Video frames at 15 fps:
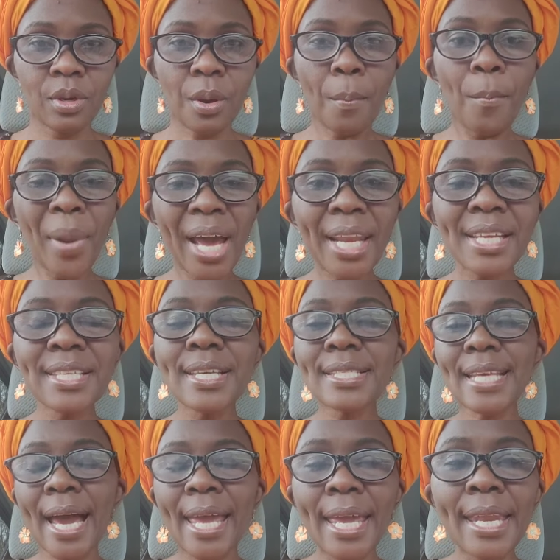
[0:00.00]

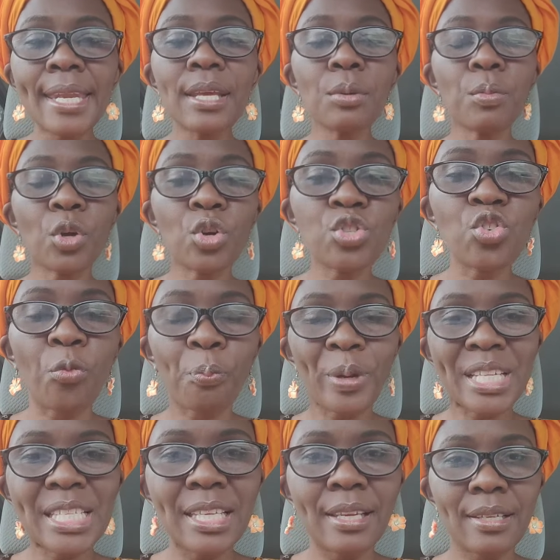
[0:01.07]
Marriages are ending because of
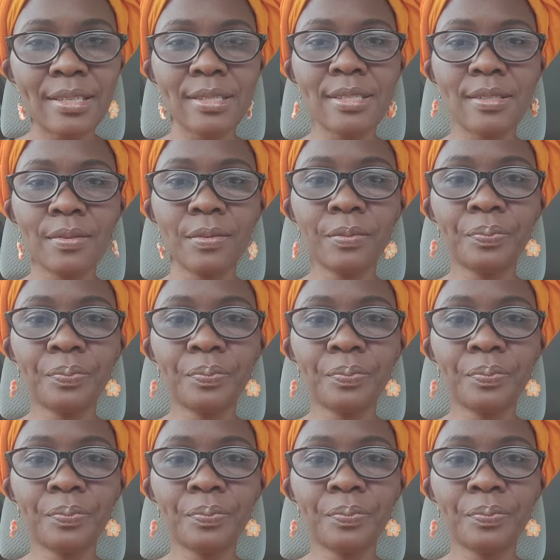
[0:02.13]
pettiness.